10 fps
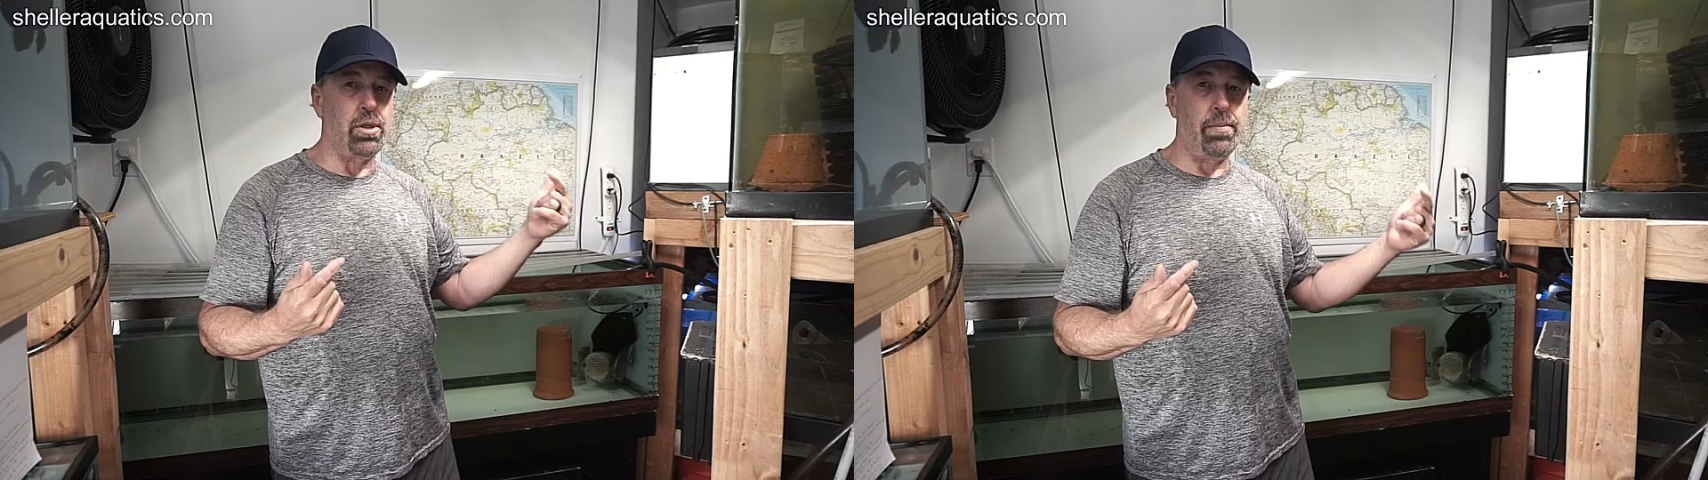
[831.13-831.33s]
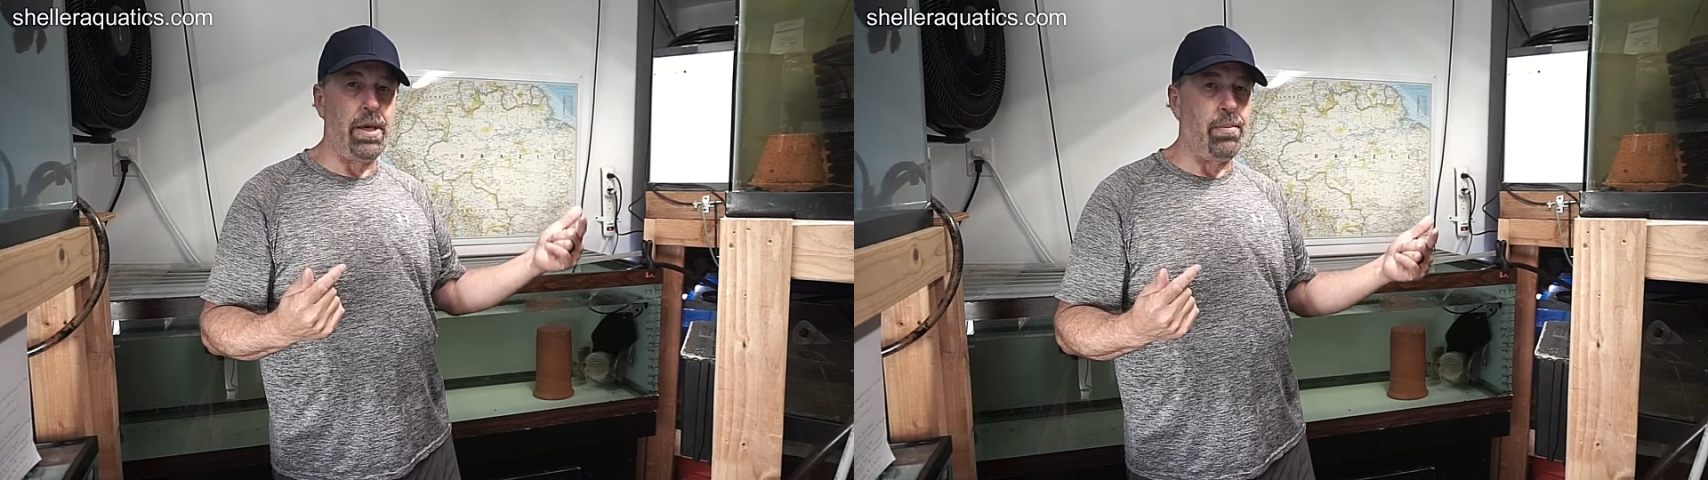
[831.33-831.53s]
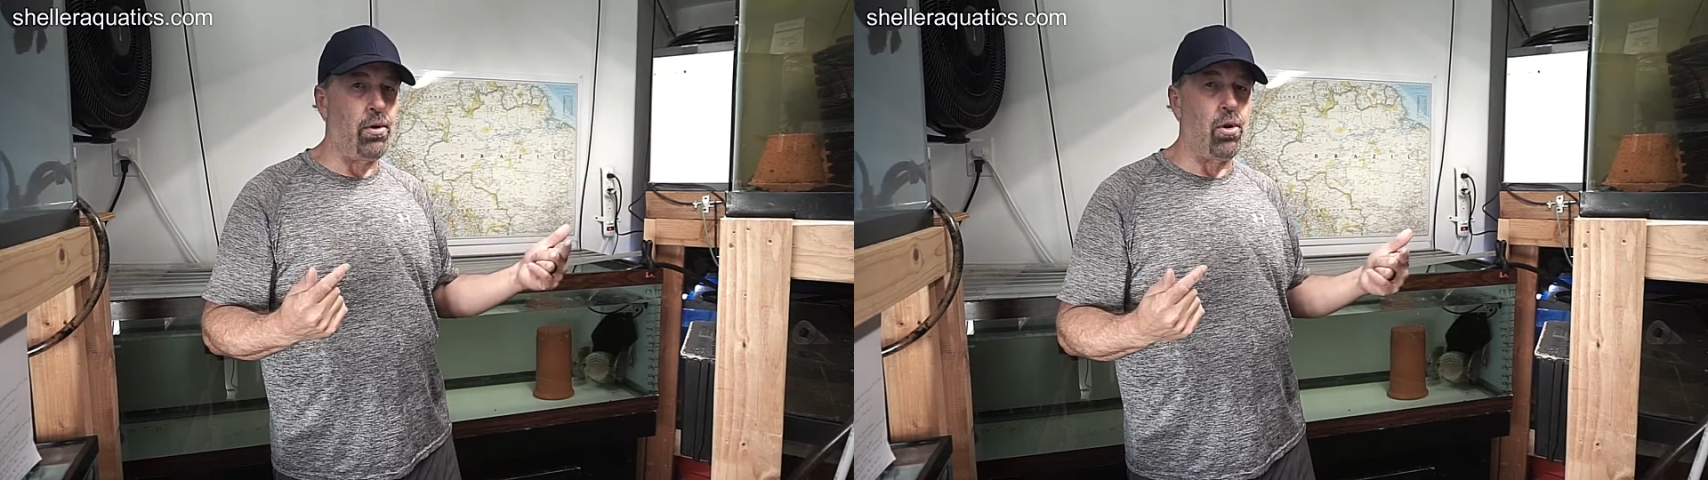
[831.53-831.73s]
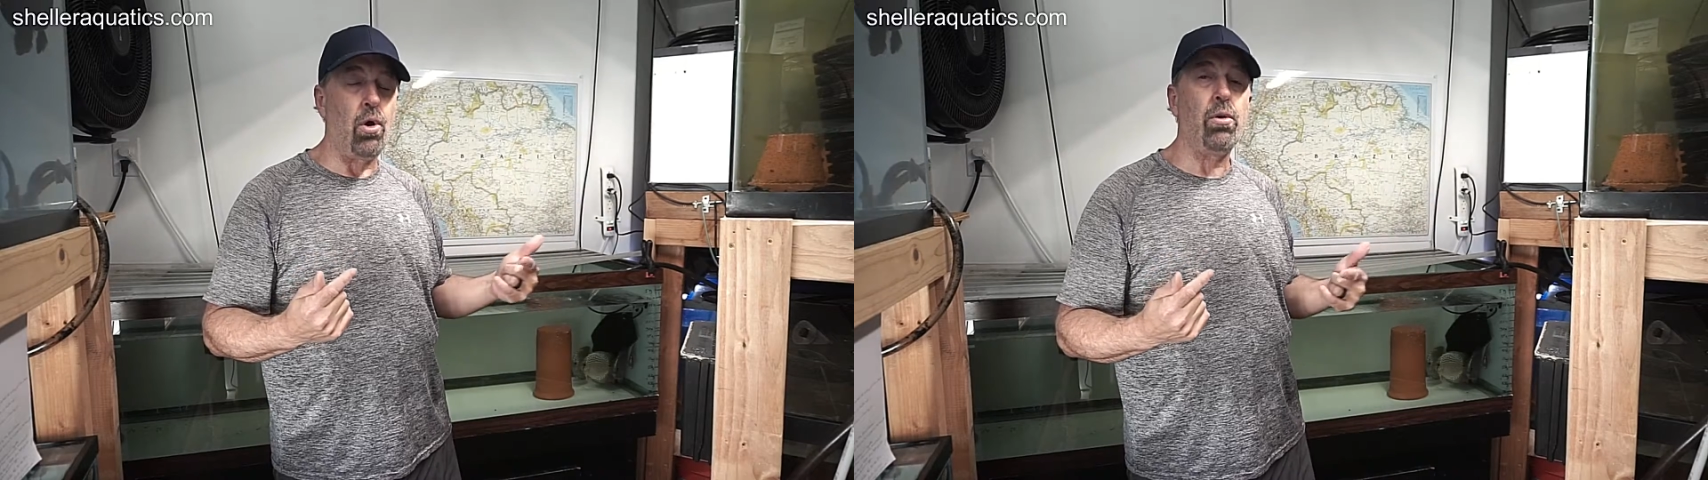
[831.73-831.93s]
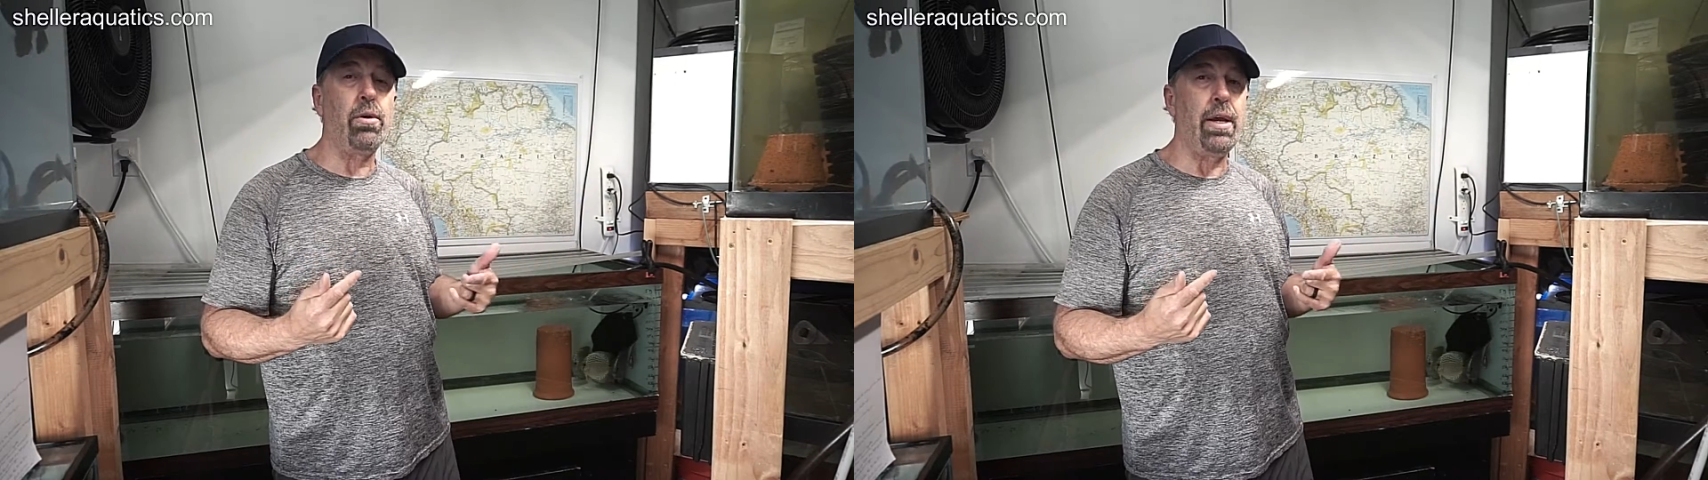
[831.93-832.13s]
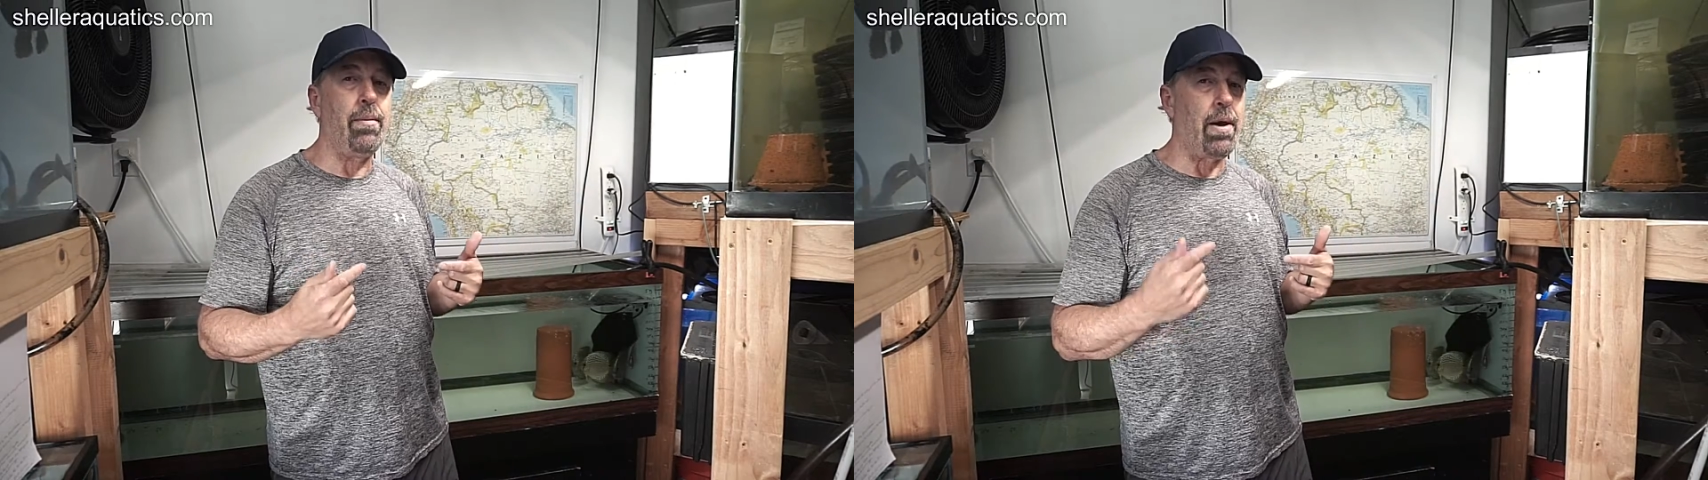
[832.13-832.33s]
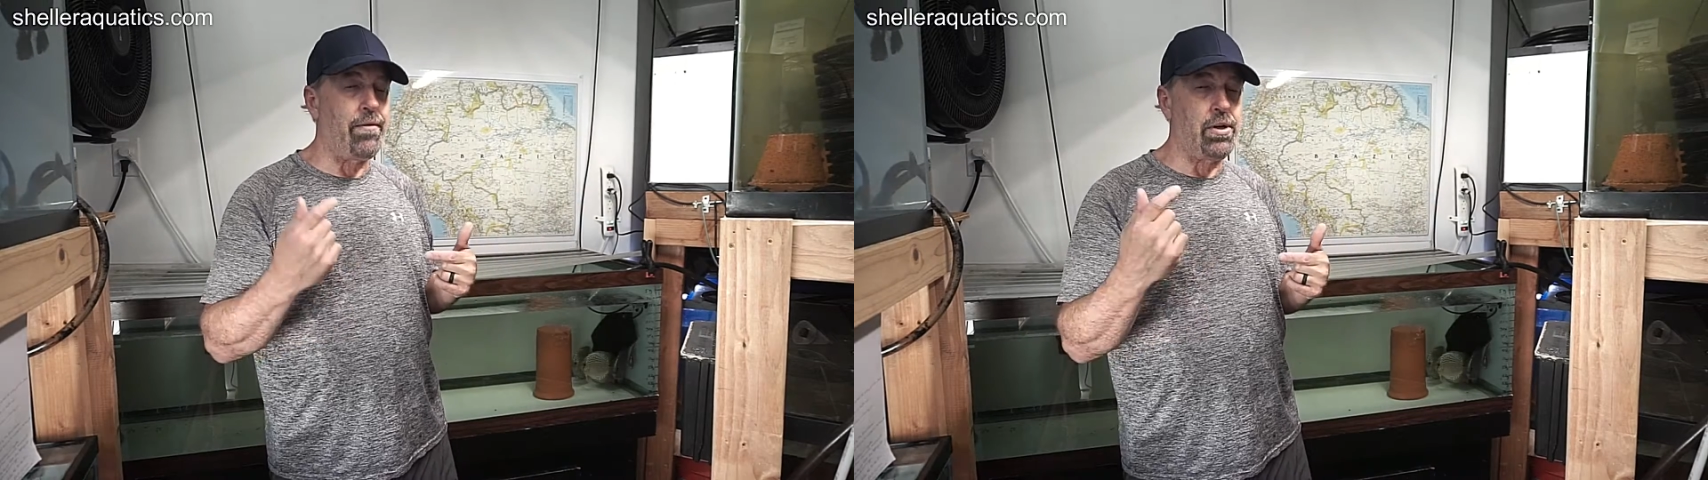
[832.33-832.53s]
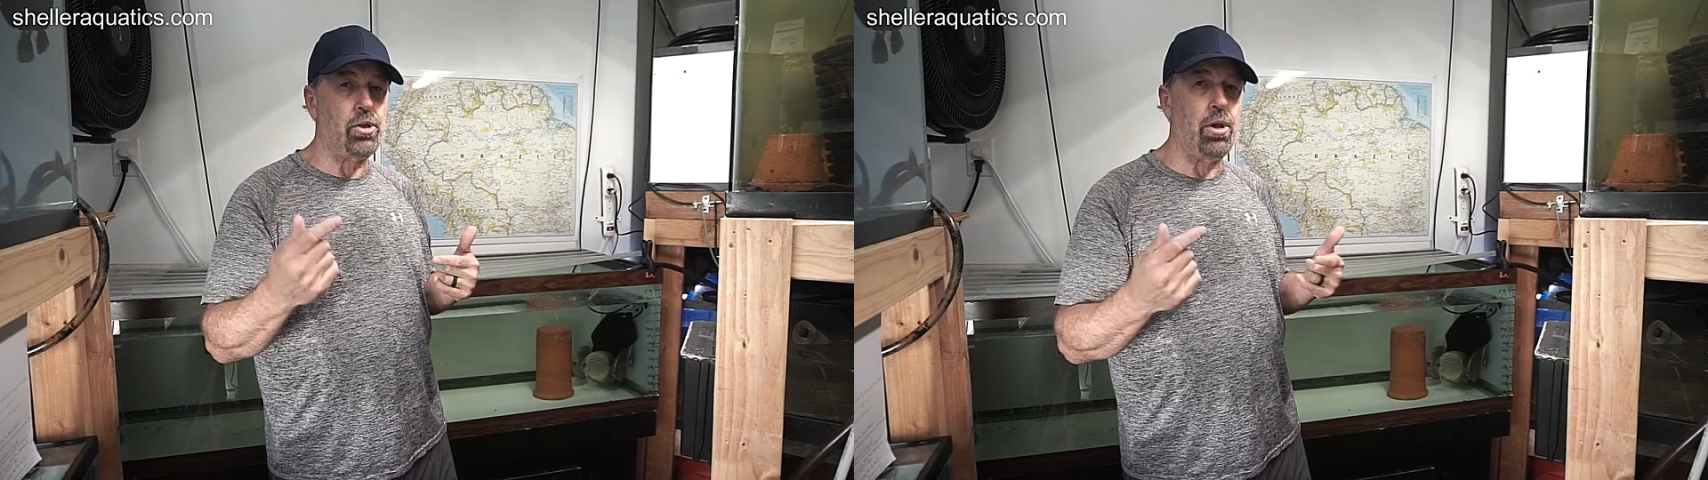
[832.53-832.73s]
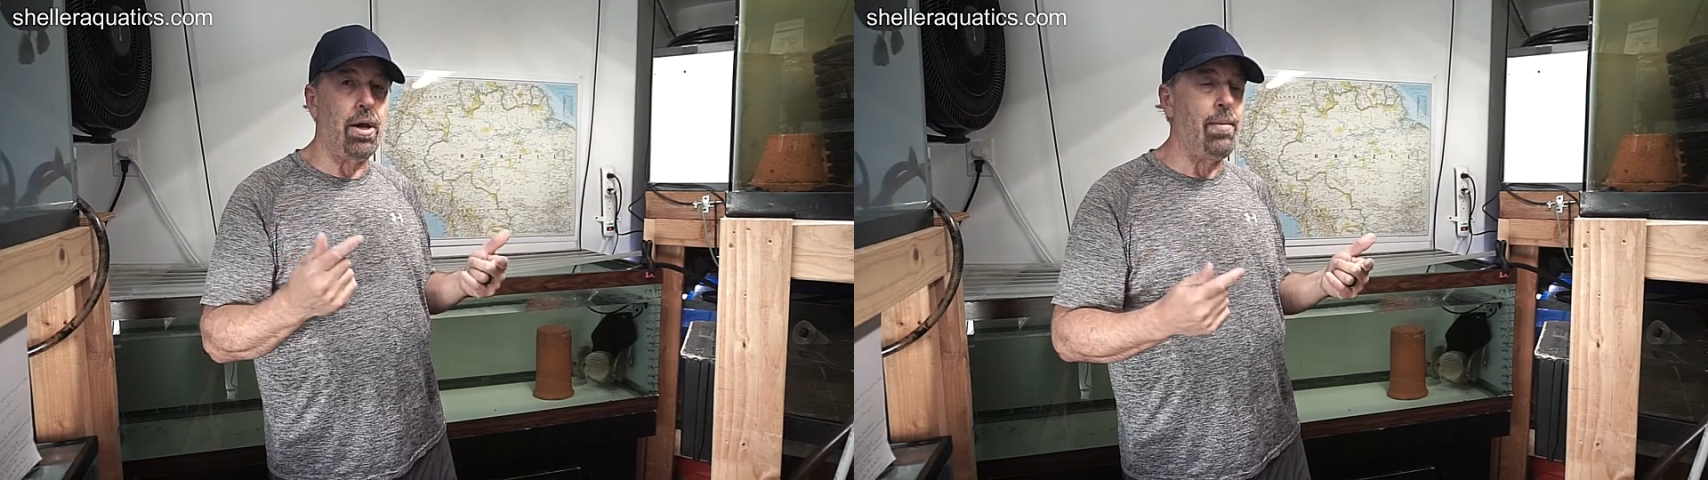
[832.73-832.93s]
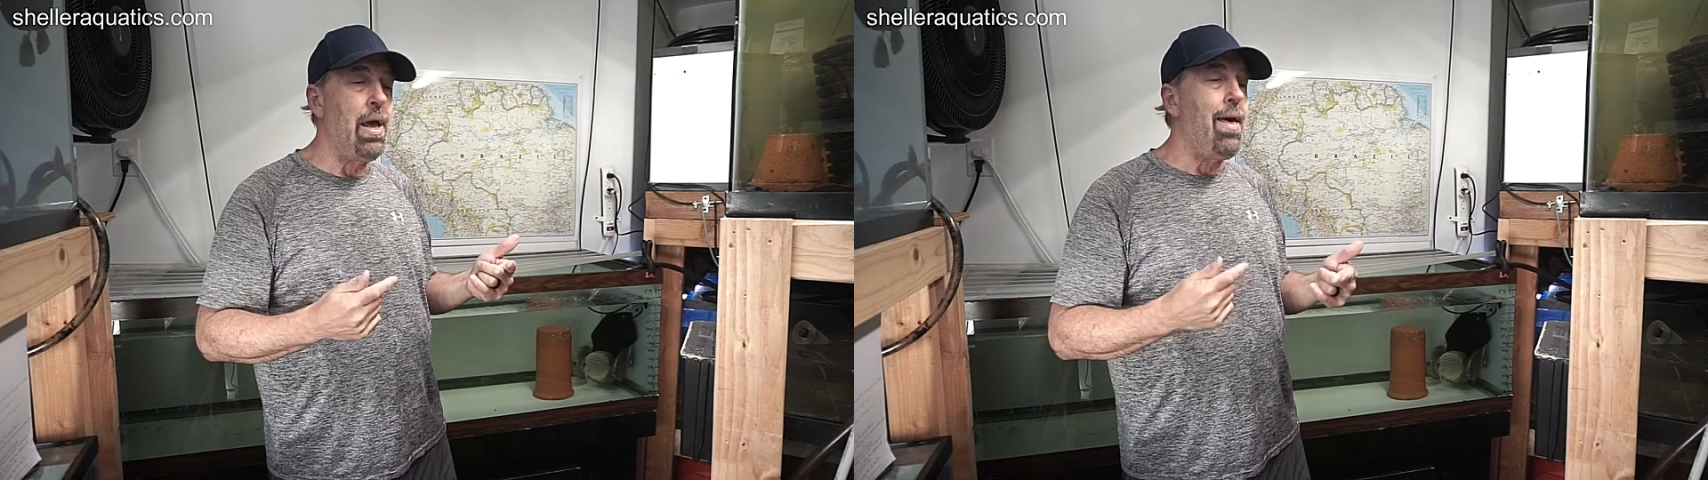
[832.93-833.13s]
to people locally, my fish
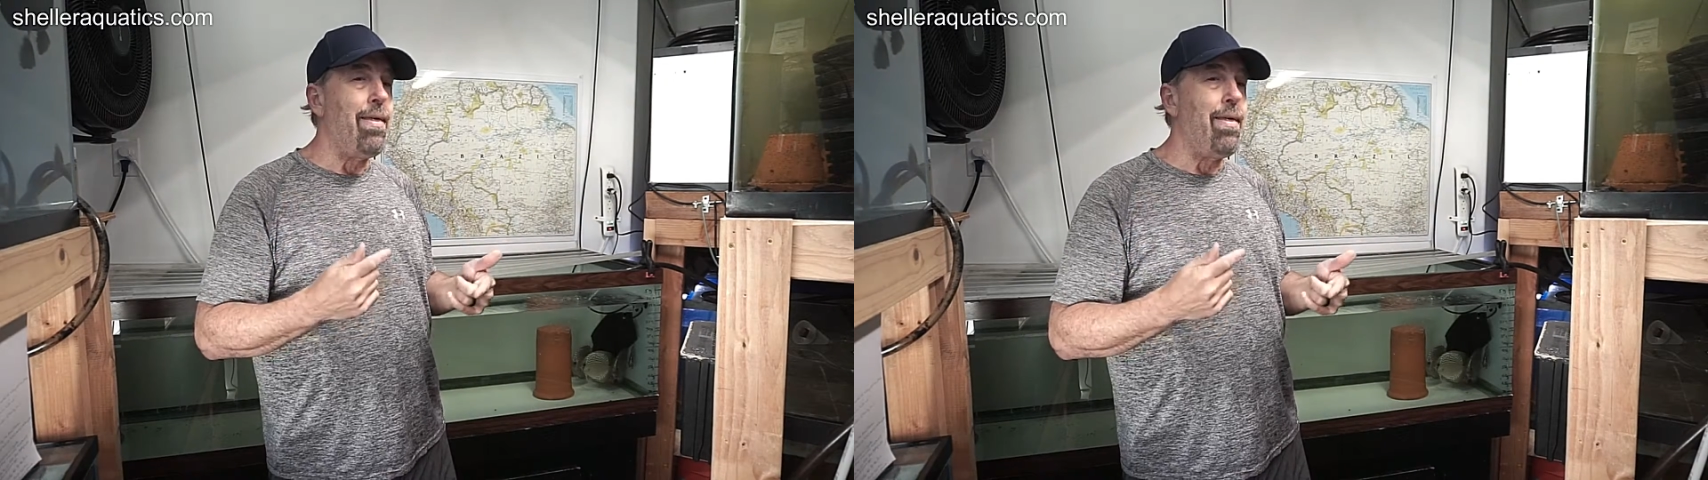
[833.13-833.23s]
club.